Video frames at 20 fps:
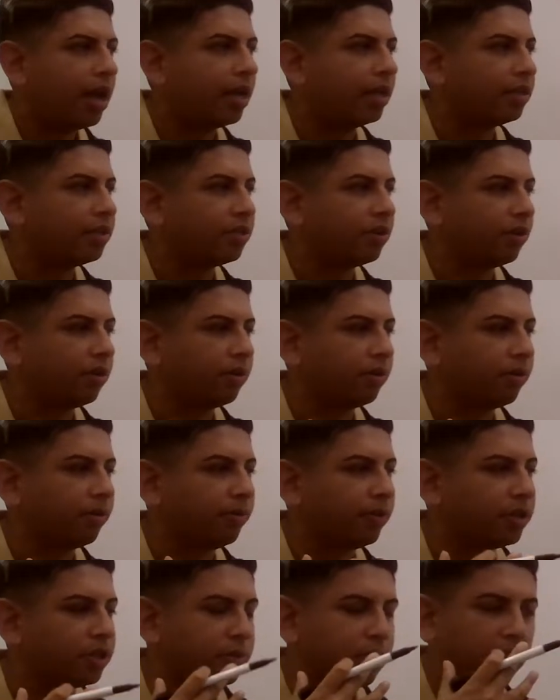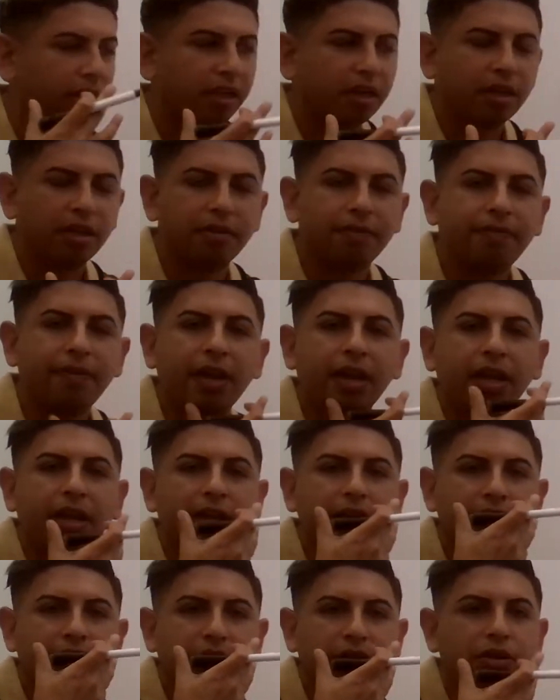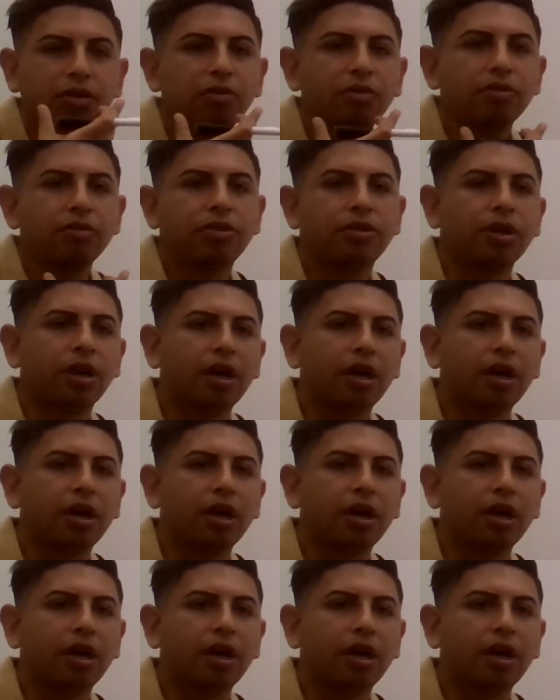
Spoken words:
and so the swelling of the face, nose,